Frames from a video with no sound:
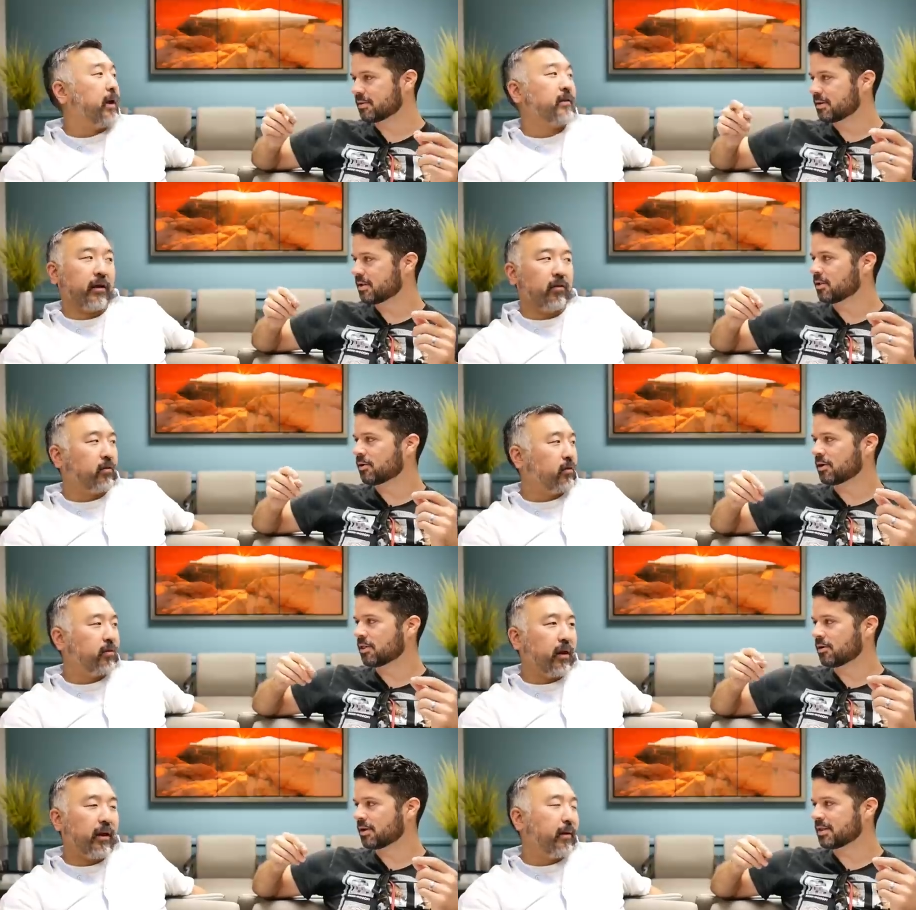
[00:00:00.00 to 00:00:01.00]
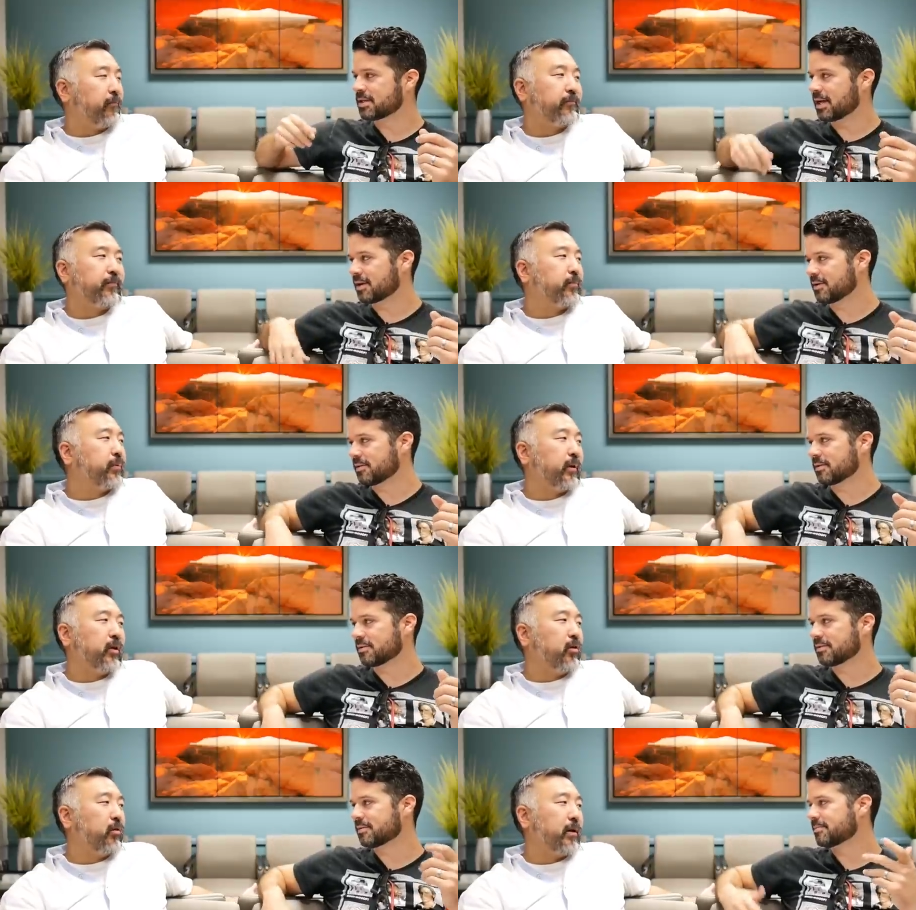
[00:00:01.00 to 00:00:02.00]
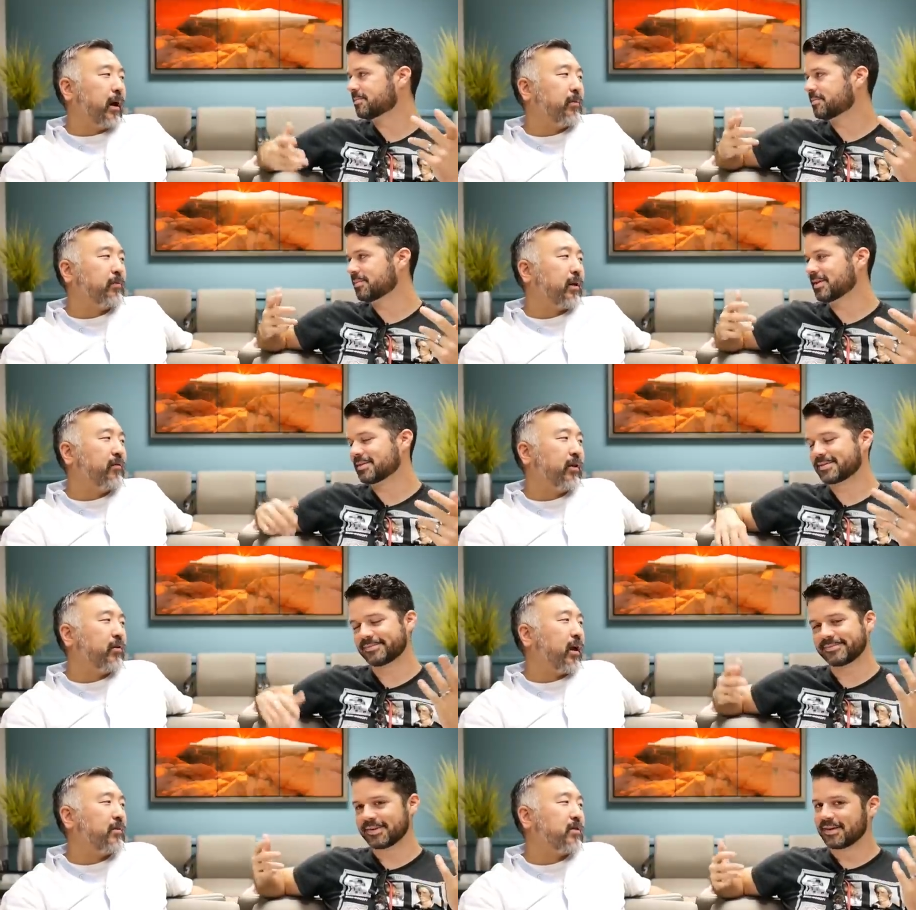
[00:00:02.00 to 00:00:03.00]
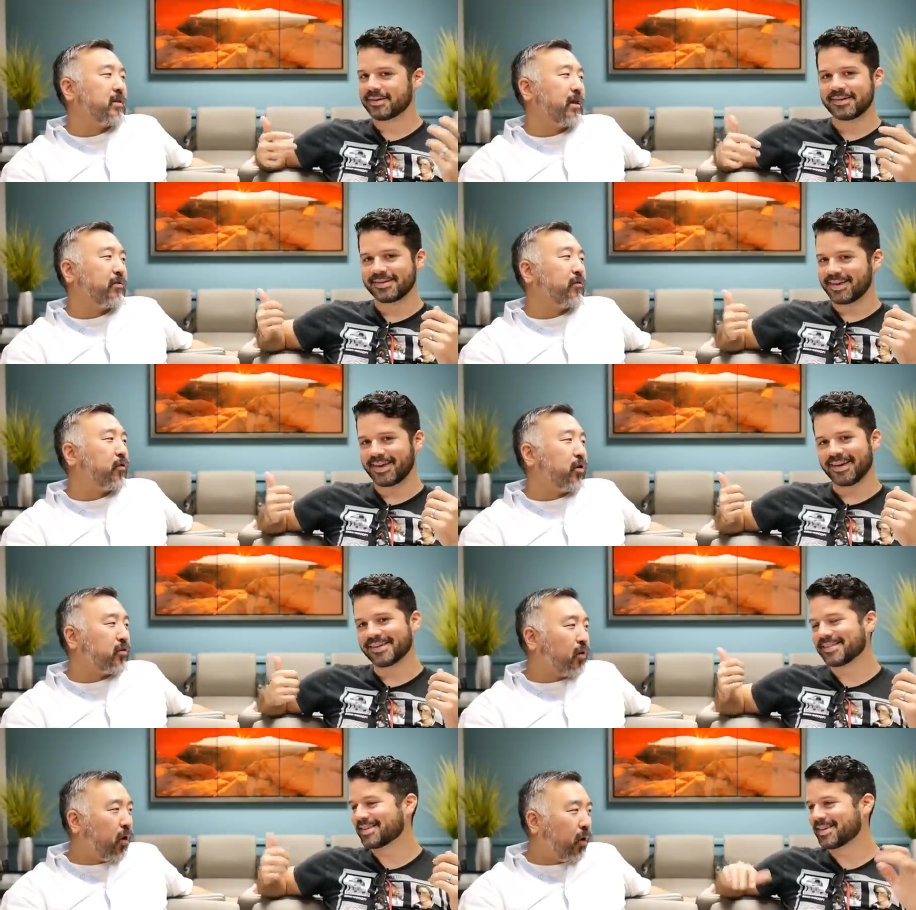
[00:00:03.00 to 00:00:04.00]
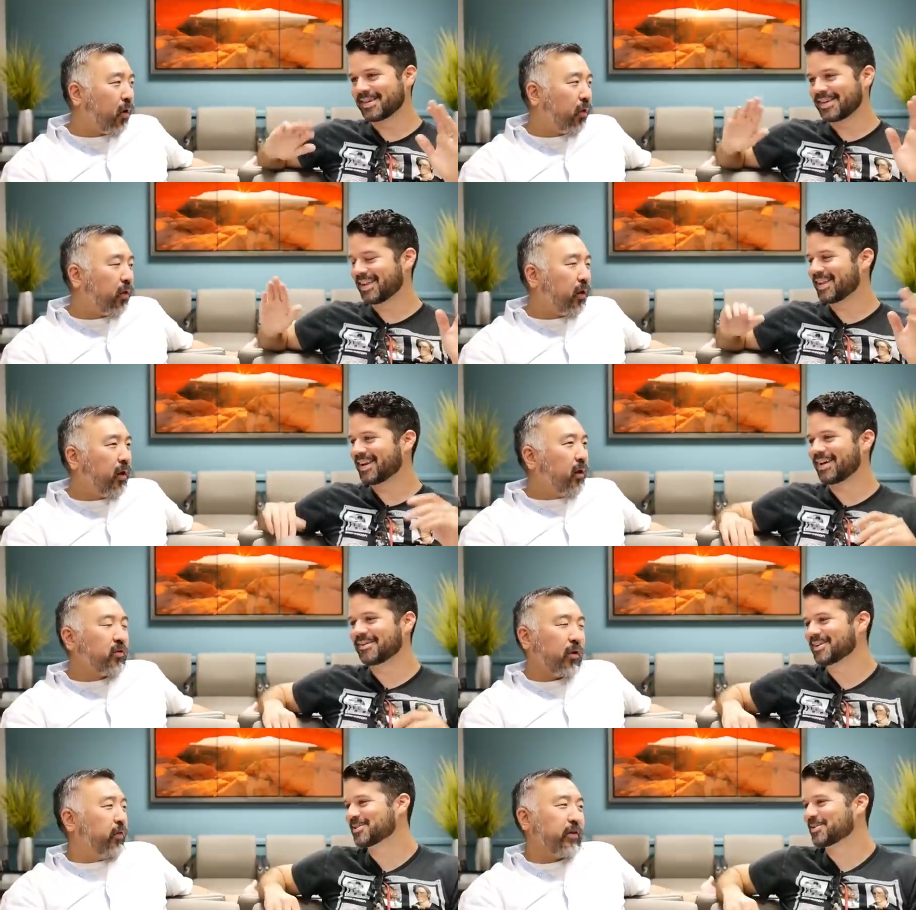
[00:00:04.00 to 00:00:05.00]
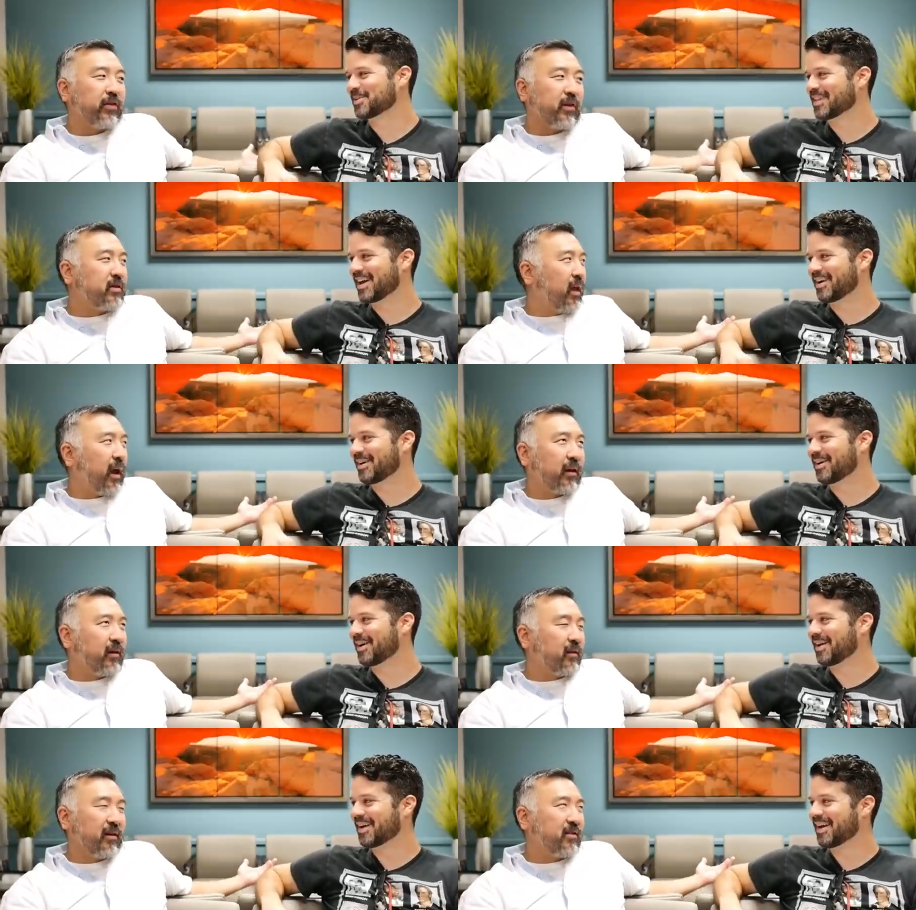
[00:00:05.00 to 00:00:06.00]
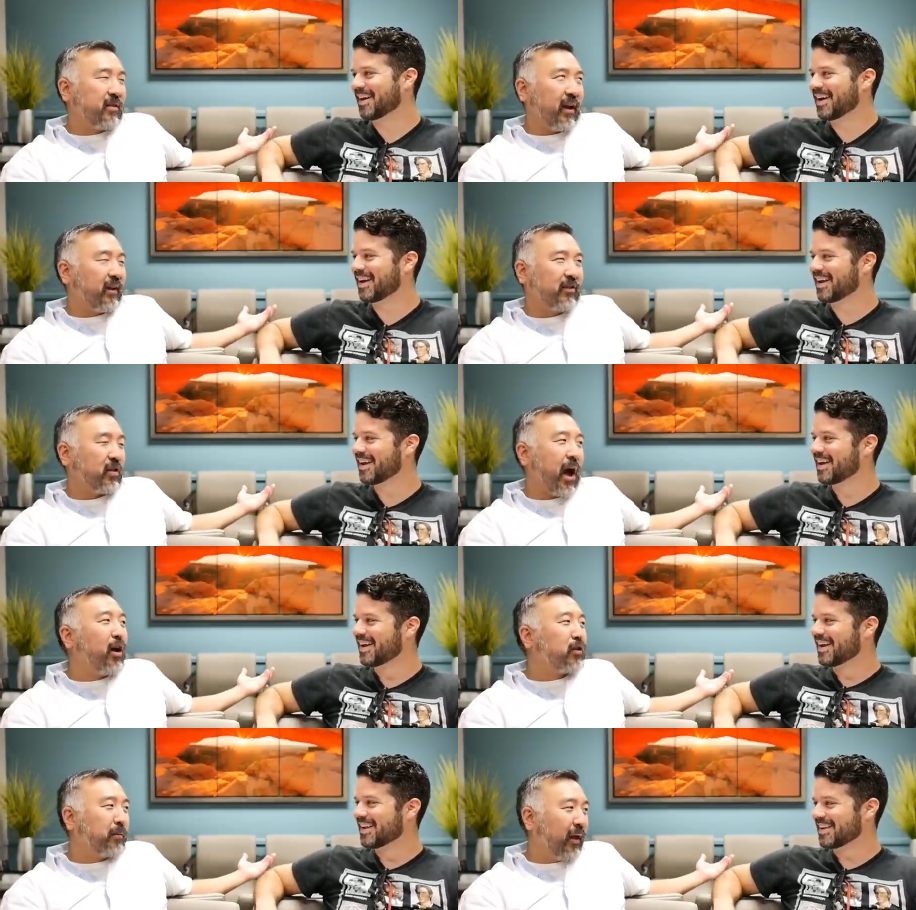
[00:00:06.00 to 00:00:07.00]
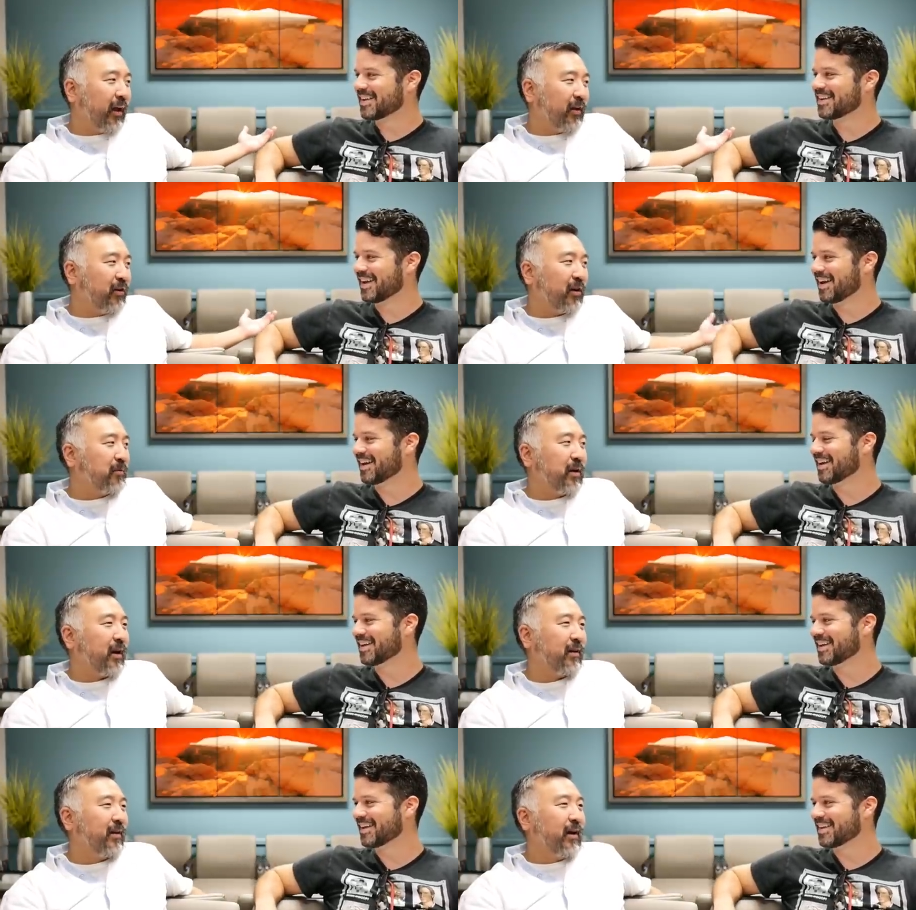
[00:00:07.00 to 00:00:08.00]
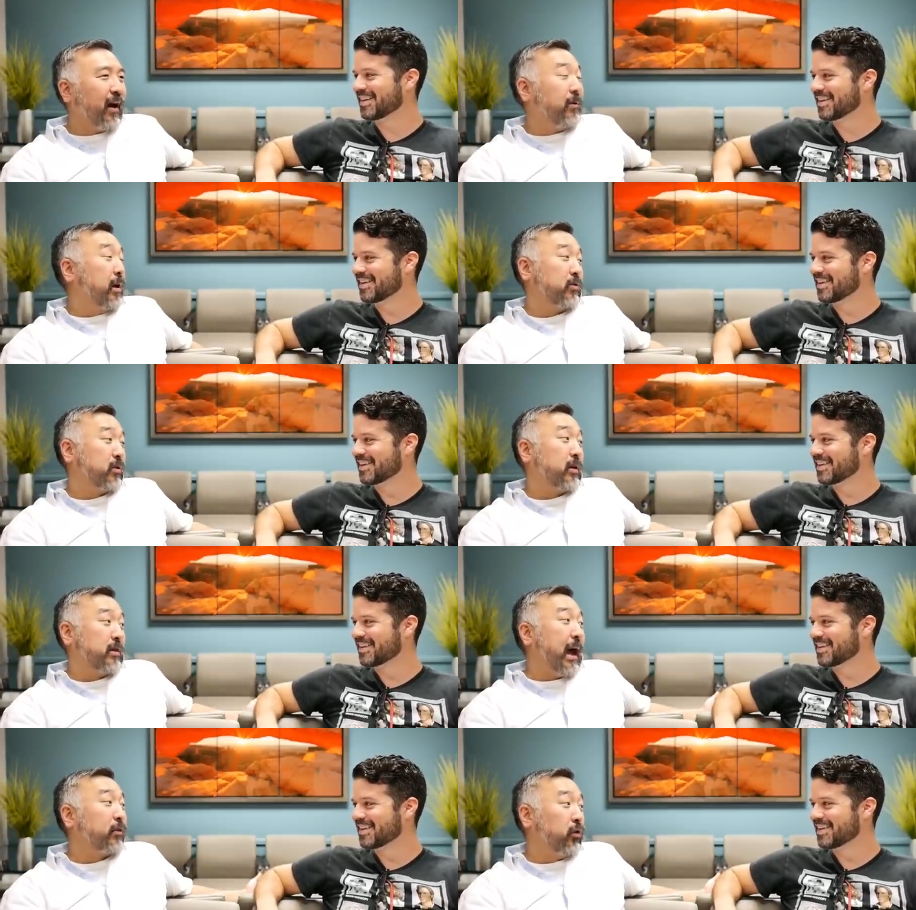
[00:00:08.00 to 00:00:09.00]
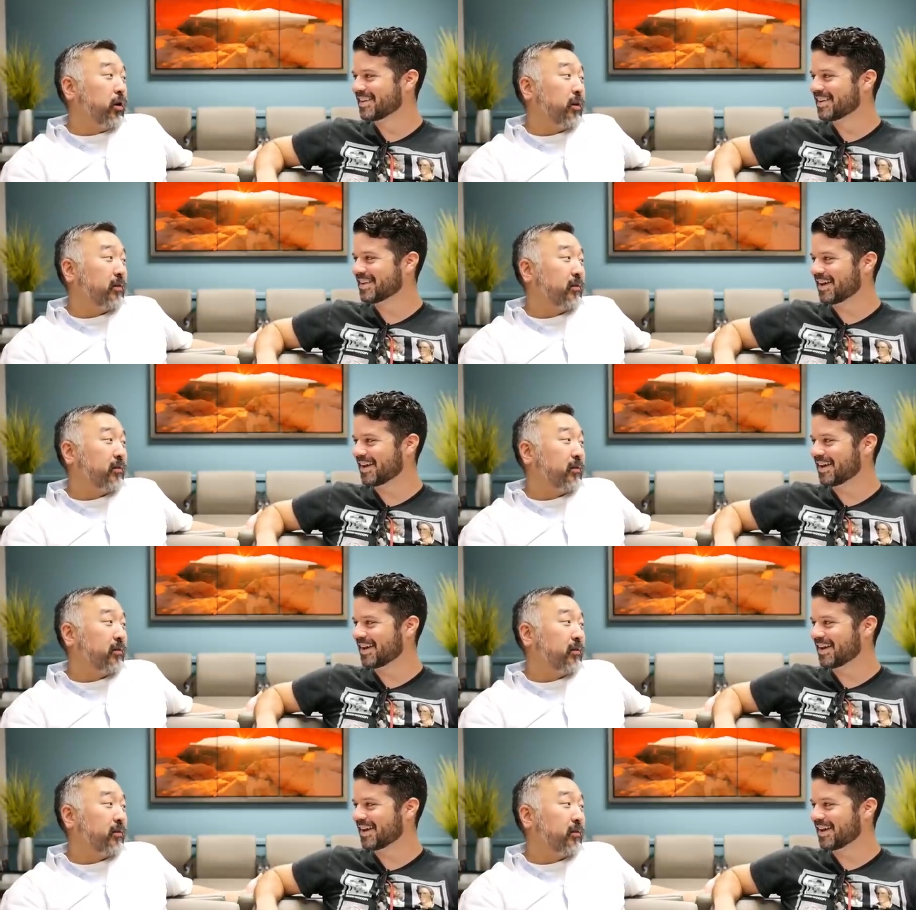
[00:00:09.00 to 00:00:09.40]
Speaker 1: technical learning, learning the technical. But you know me; I've been playing video games since I was four yeah, years old. He, he didn't have an so this is like this is like child's play. You yeah. know what I mean? I mean it's it's that good.